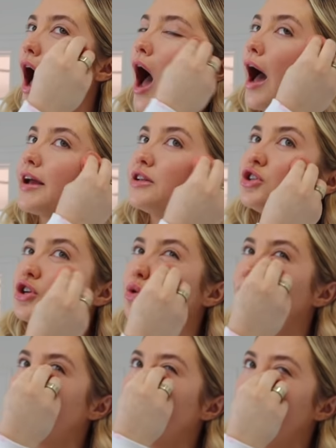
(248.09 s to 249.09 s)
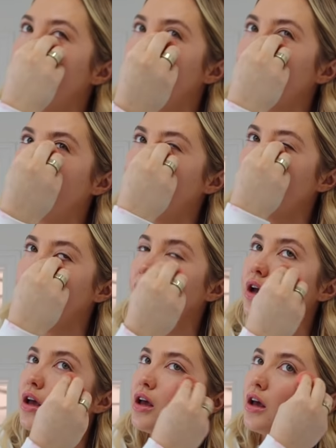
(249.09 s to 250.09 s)
I too have no idea what I'm
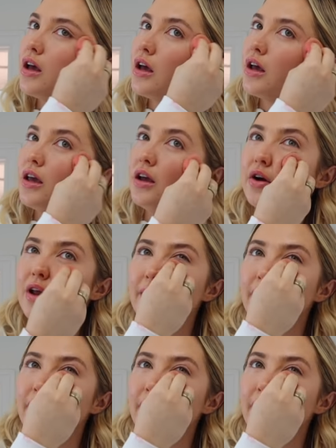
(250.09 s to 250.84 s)
doing. You know what I